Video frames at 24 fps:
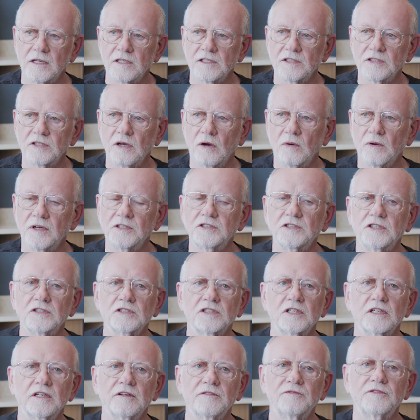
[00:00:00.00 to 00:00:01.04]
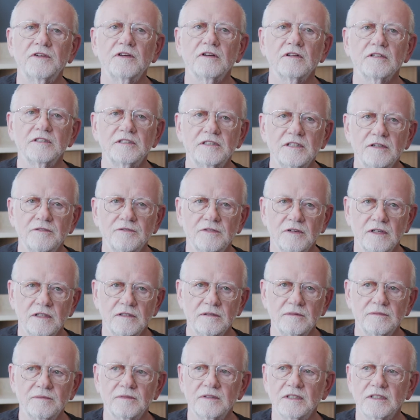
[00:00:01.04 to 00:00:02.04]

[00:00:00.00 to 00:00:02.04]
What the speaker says: So it's just going to feel different.